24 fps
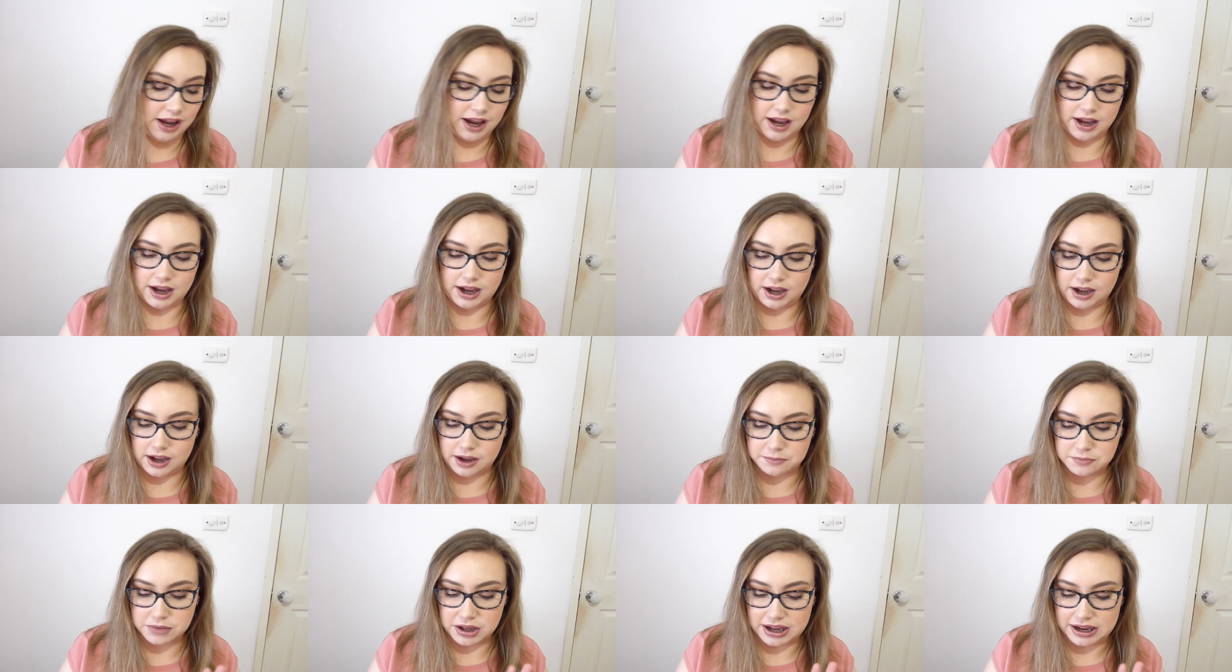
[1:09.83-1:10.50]

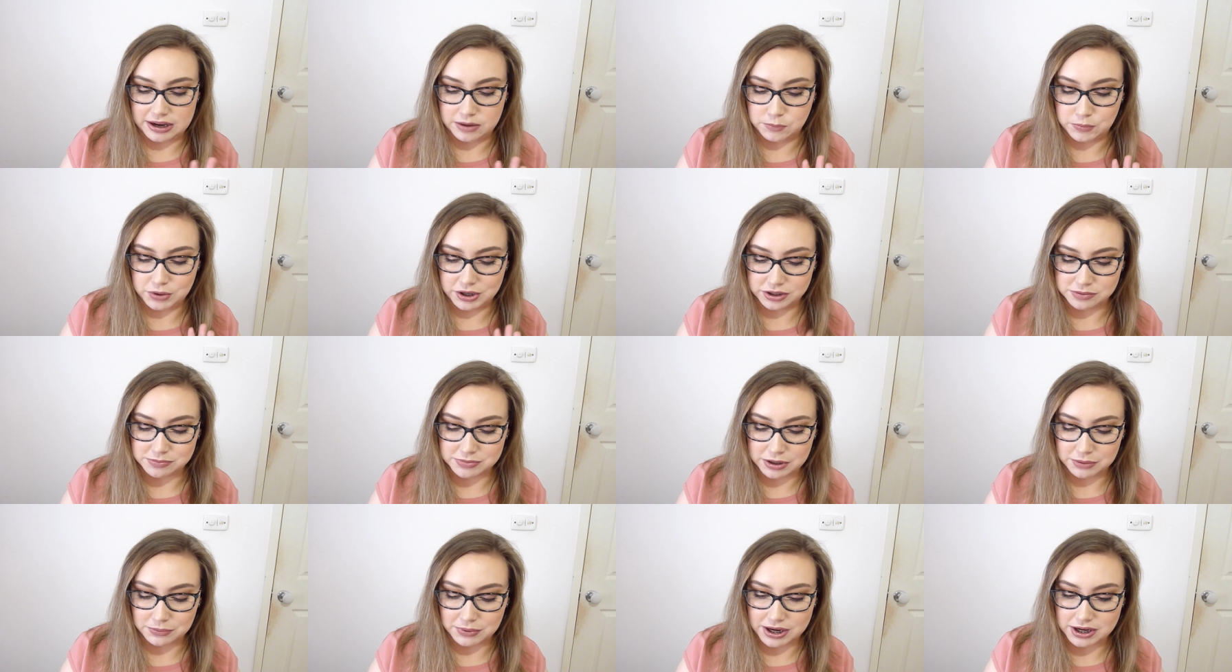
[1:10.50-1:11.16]
I am working
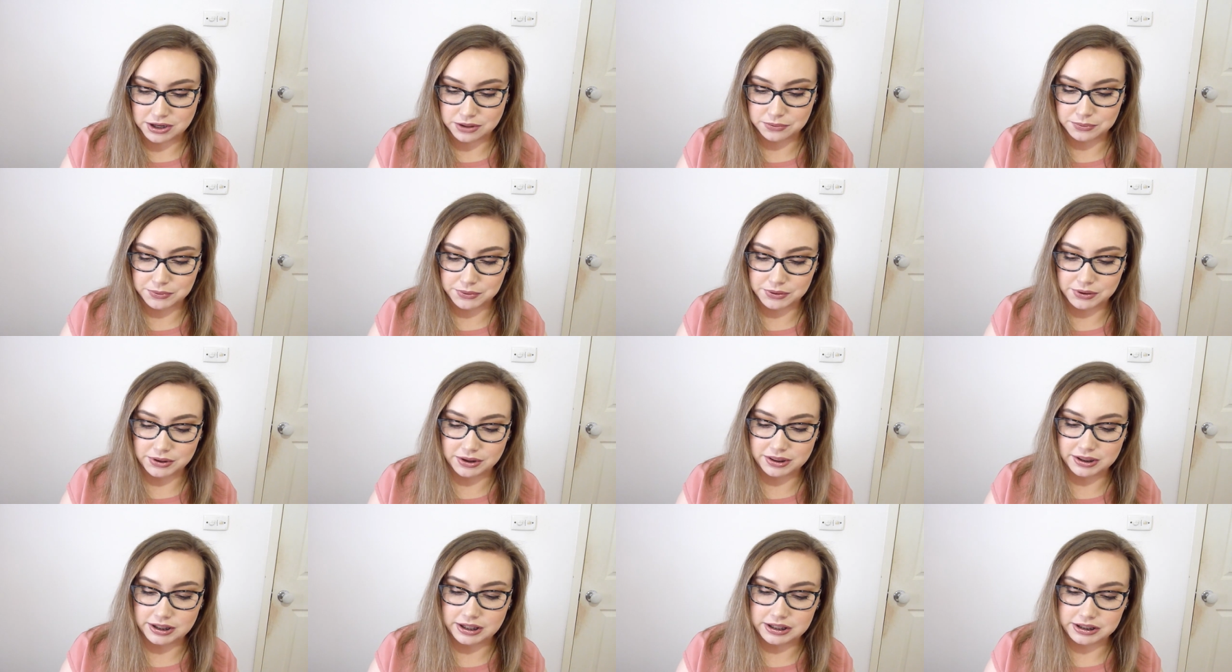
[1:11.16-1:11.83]
my way
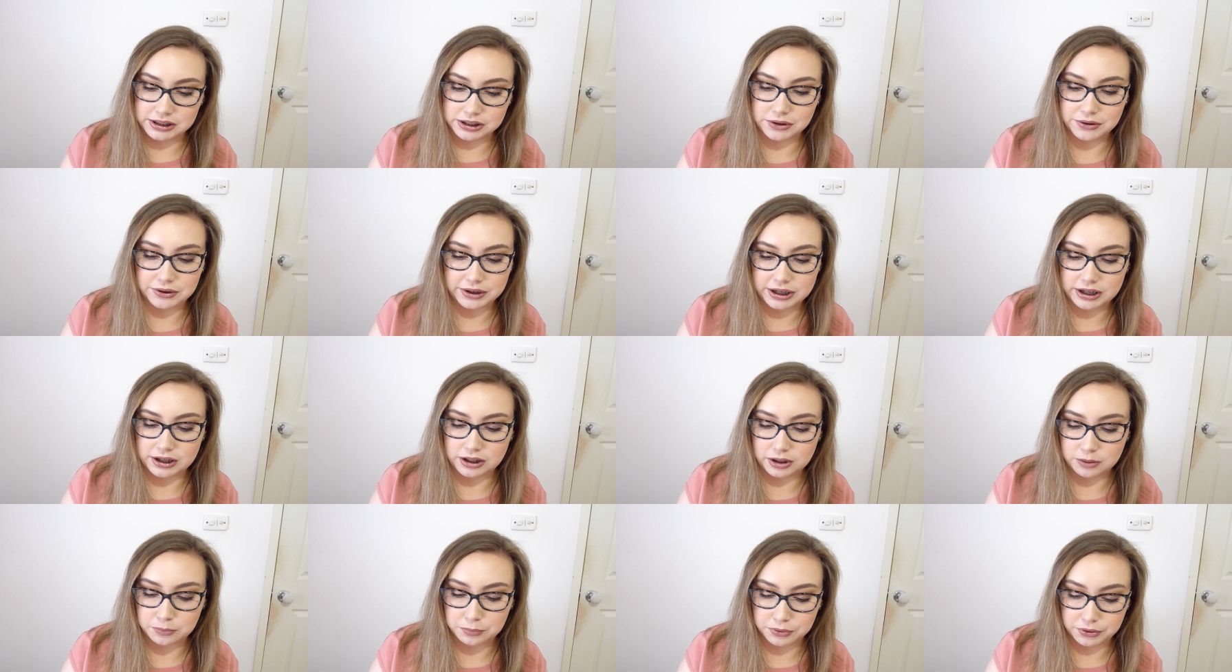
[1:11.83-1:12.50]
through the
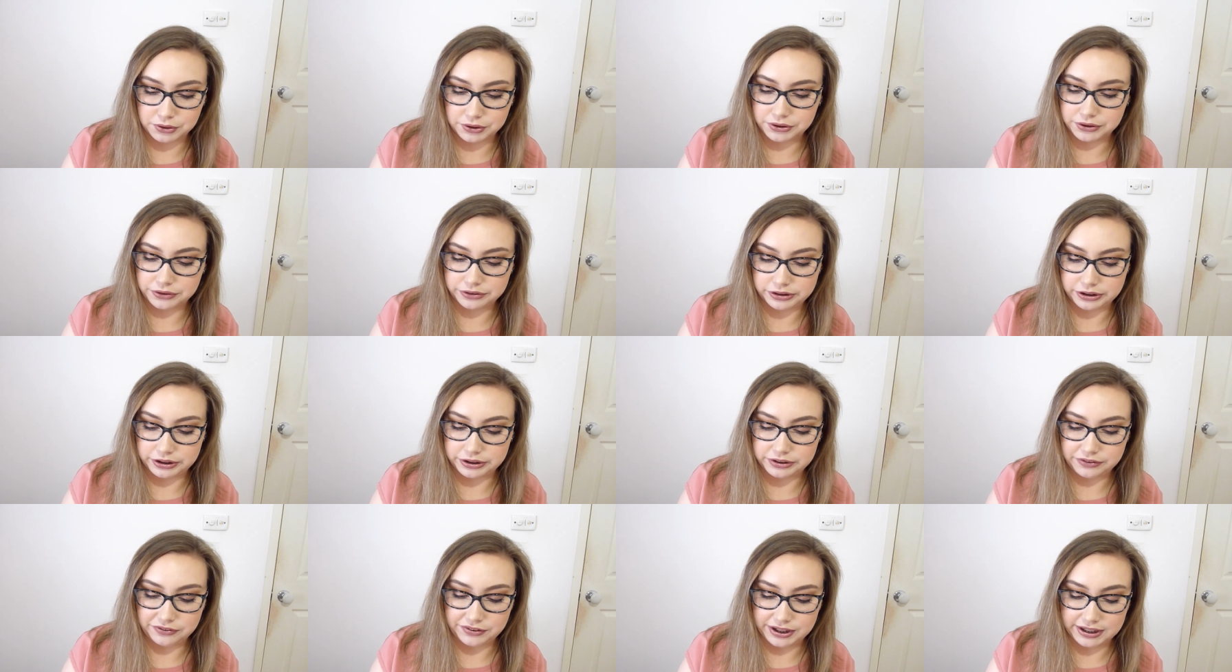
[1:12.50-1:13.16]
L'Oreal Pro
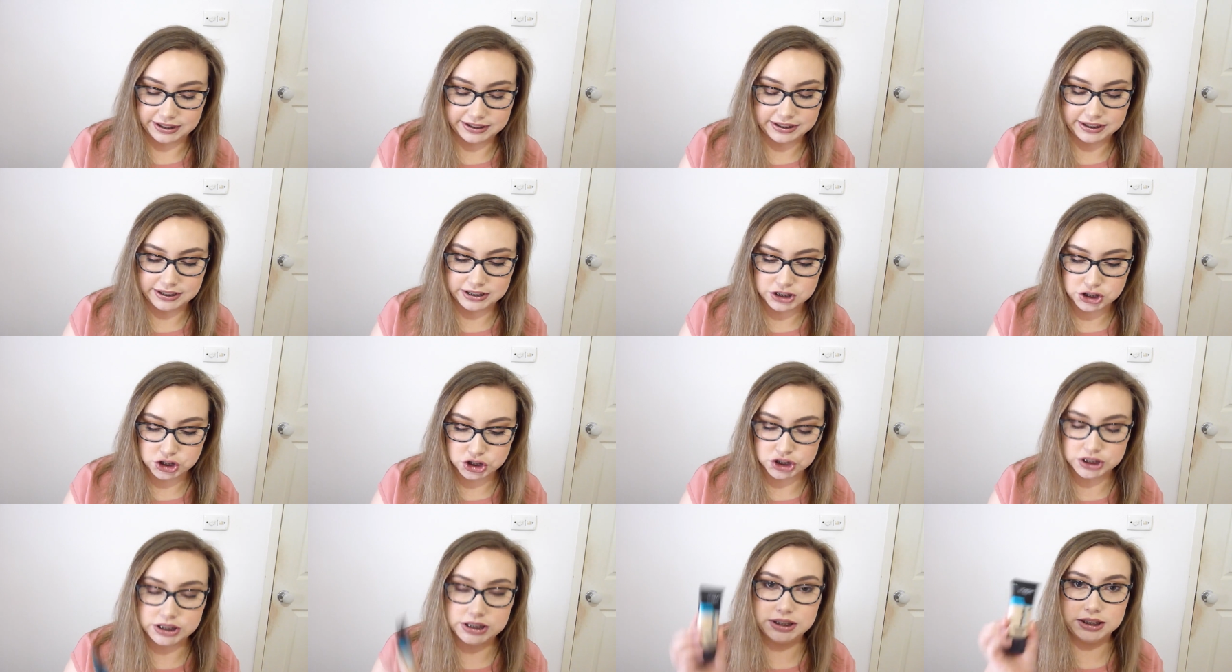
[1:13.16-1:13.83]
Glow
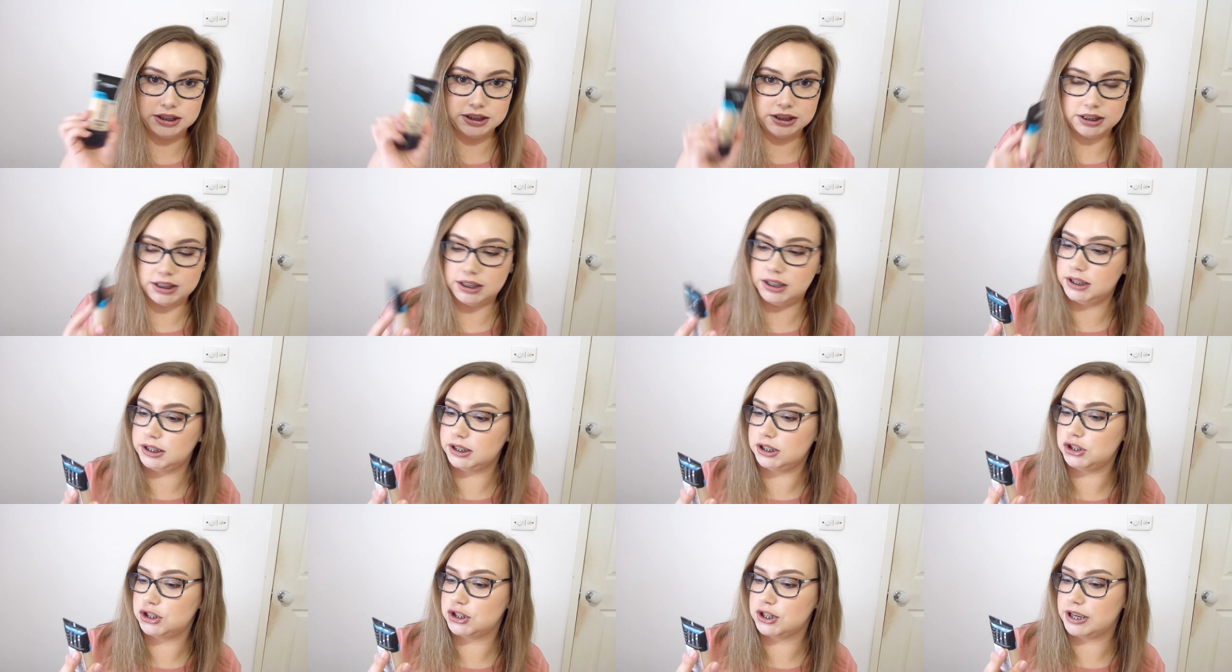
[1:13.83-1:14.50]
Foundation
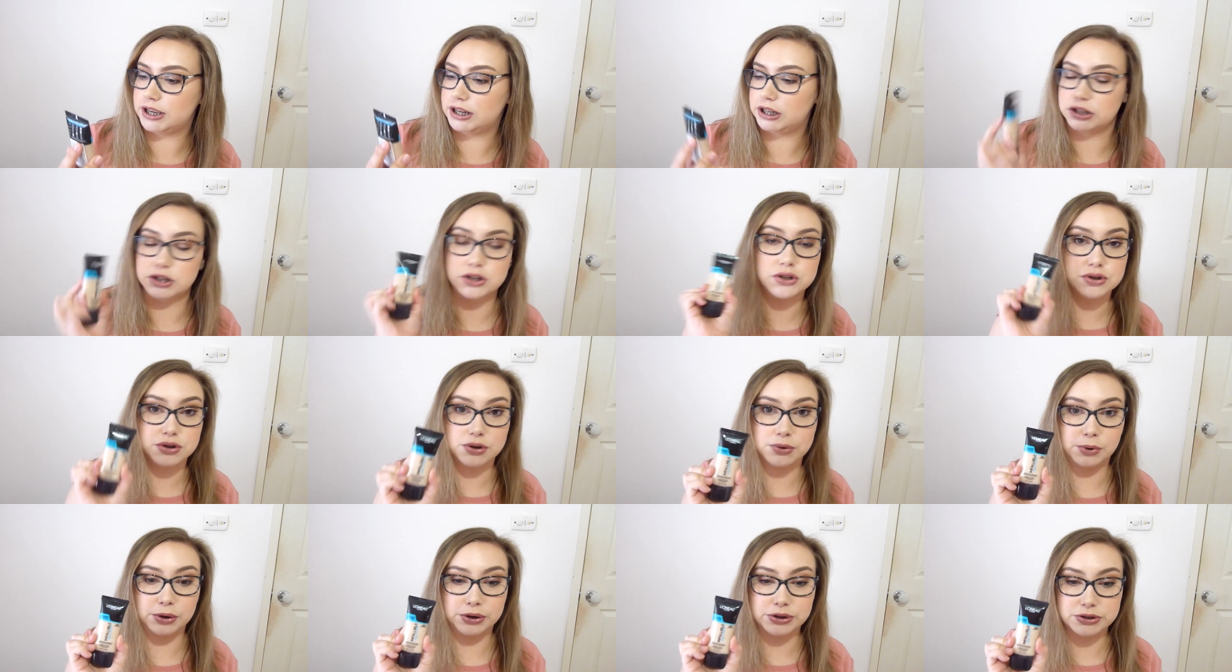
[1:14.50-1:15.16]
in the shade
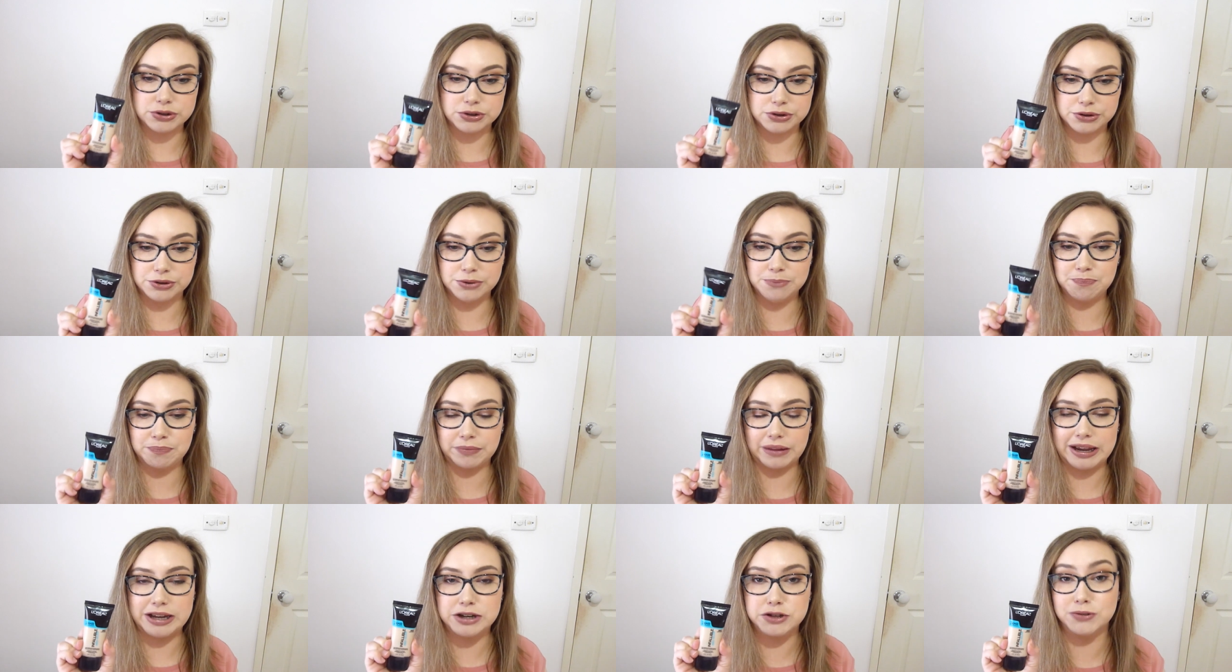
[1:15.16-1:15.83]

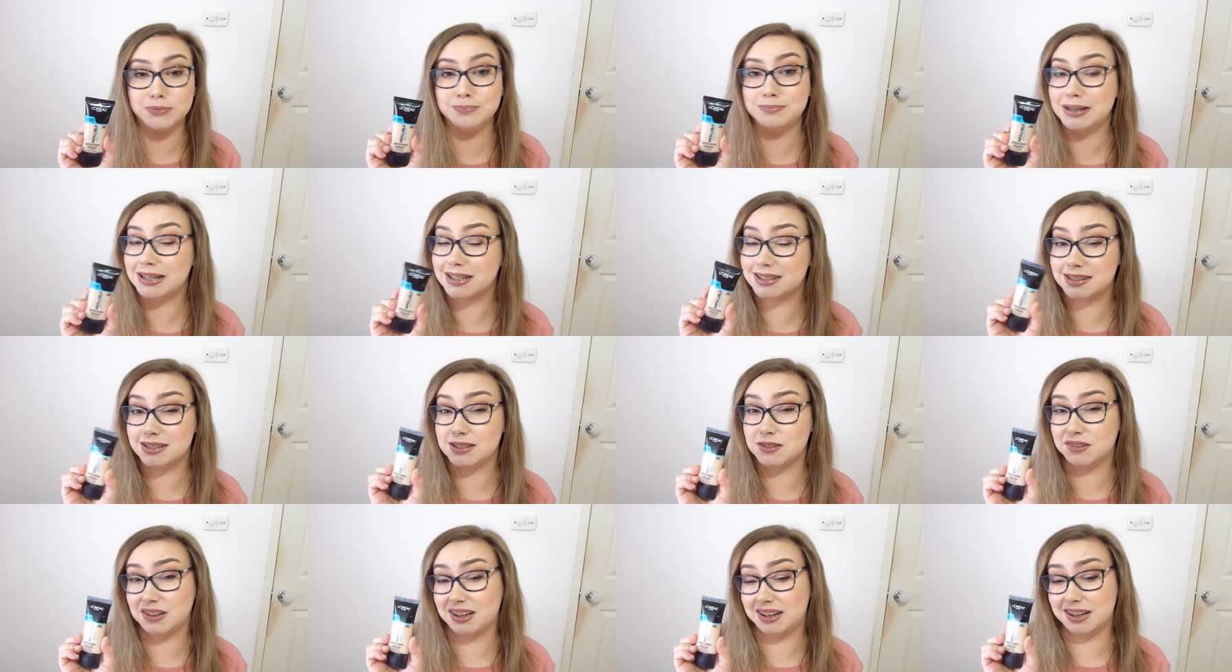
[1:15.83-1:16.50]
202. I do mix
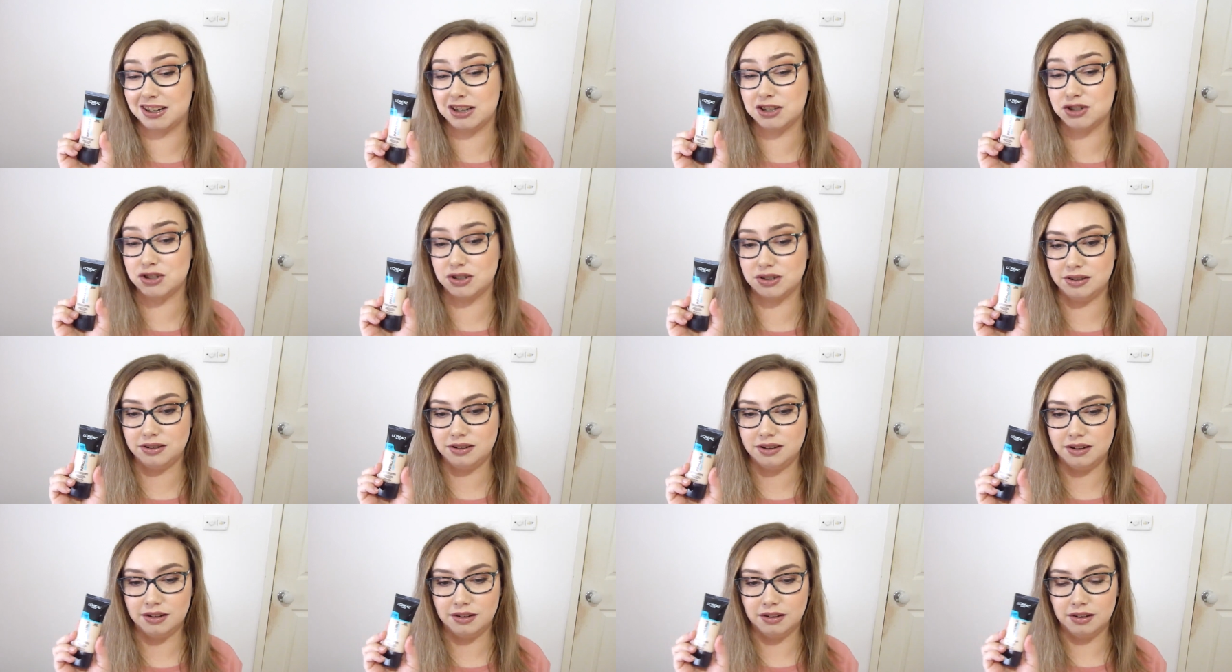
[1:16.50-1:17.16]
this foundation,